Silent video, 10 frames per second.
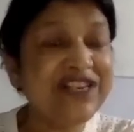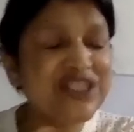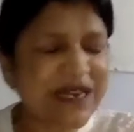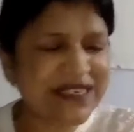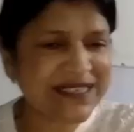
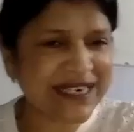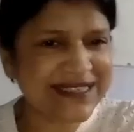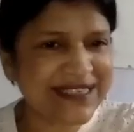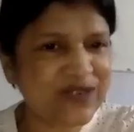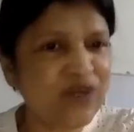finish my
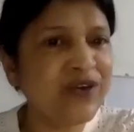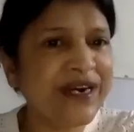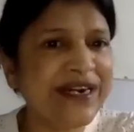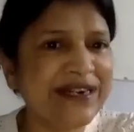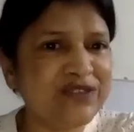studies and go
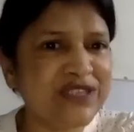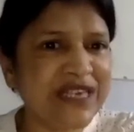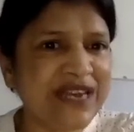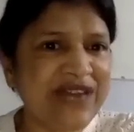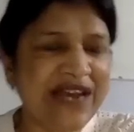for interviews,
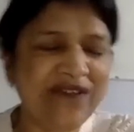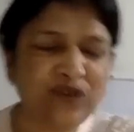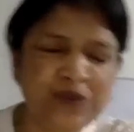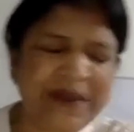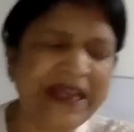then I will have
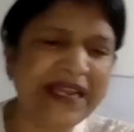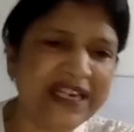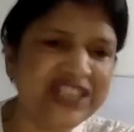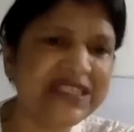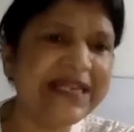to speak in
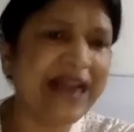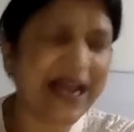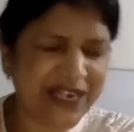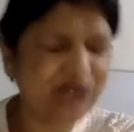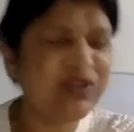English.
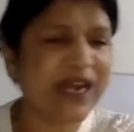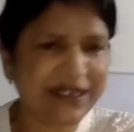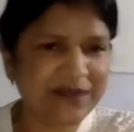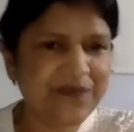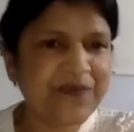I knew
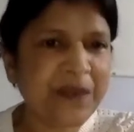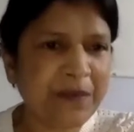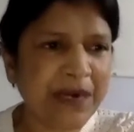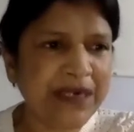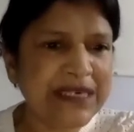that.
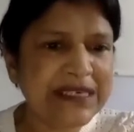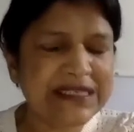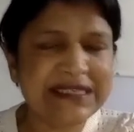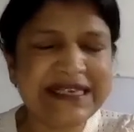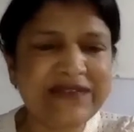But
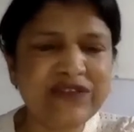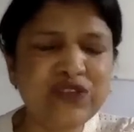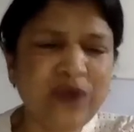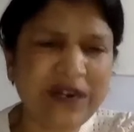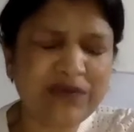since there
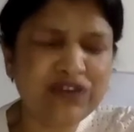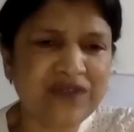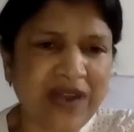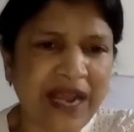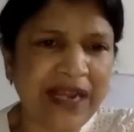was no
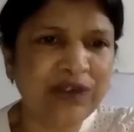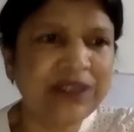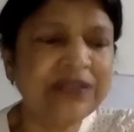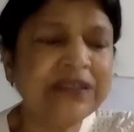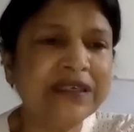atmosphere, I
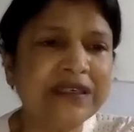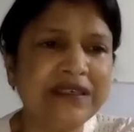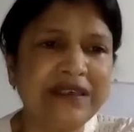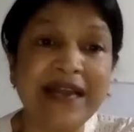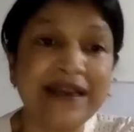couldn't
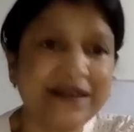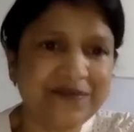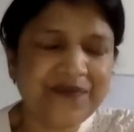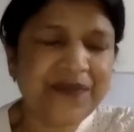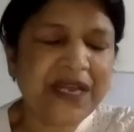try.
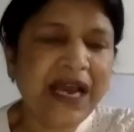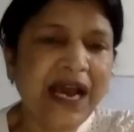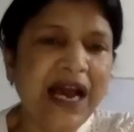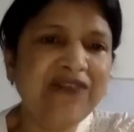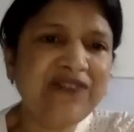
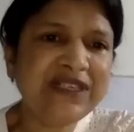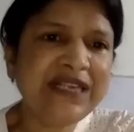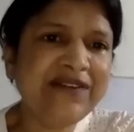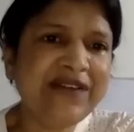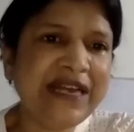After
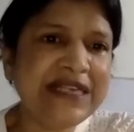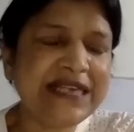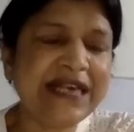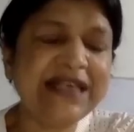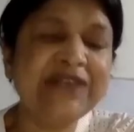that, when I
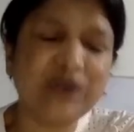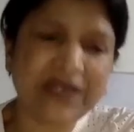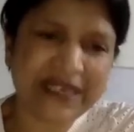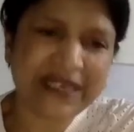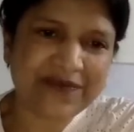started
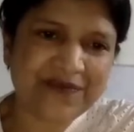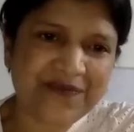working,